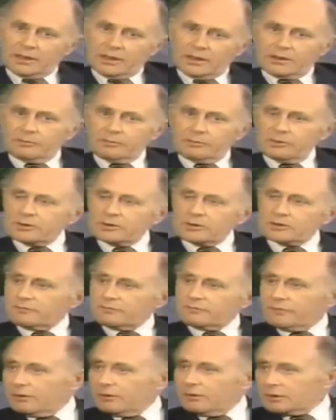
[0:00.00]
and the
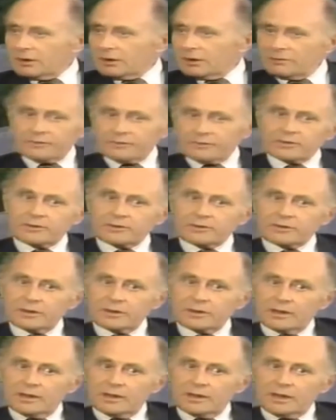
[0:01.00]
British Foreign
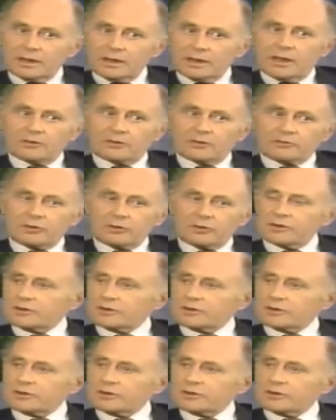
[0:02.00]
Office allowed